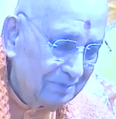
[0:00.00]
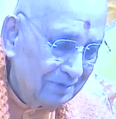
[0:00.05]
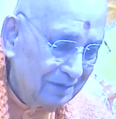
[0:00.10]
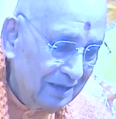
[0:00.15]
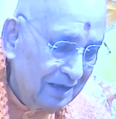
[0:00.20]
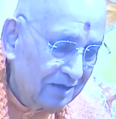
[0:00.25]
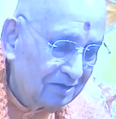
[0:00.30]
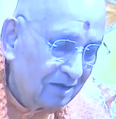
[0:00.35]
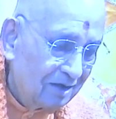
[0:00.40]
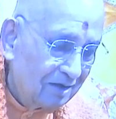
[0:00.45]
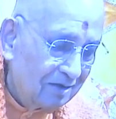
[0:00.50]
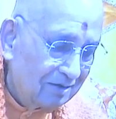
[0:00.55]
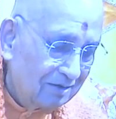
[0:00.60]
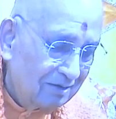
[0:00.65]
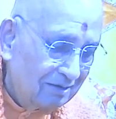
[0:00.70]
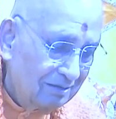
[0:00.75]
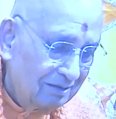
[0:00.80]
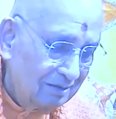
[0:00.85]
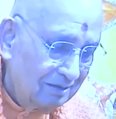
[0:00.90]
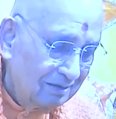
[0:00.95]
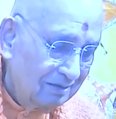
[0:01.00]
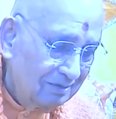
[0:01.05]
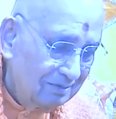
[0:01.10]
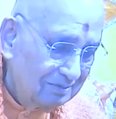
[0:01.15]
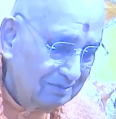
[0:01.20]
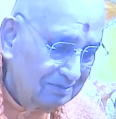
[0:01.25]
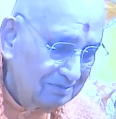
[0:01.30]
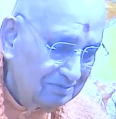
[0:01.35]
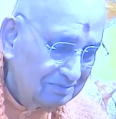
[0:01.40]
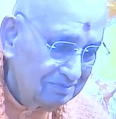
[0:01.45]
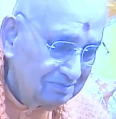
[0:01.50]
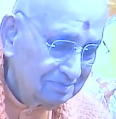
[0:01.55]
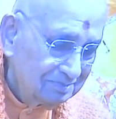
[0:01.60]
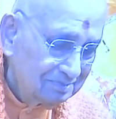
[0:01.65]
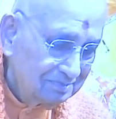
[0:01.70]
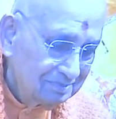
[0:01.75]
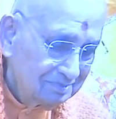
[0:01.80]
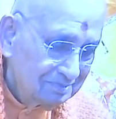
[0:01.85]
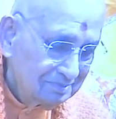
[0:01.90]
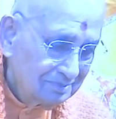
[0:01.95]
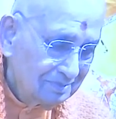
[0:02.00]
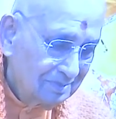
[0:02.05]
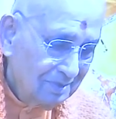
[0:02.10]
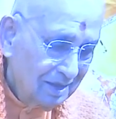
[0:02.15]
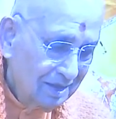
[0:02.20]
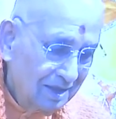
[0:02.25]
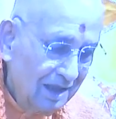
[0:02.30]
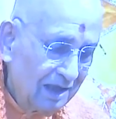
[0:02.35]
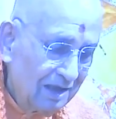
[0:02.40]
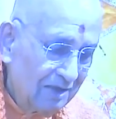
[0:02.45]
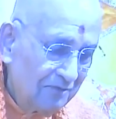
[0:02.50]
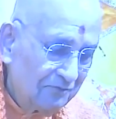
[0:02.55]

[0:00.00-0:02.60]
knowledge can satiate the